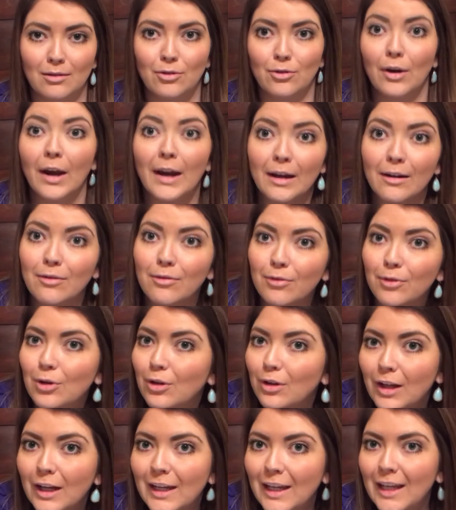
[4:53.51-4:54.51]

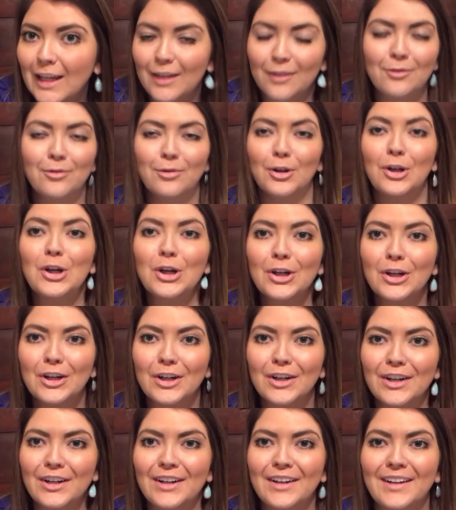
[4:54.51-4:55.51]
grateful again for
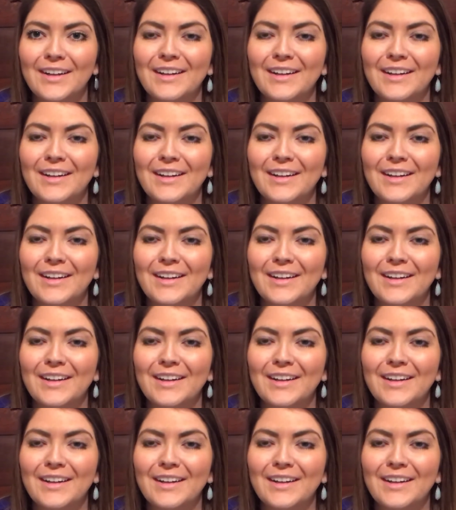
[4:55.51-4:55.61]
her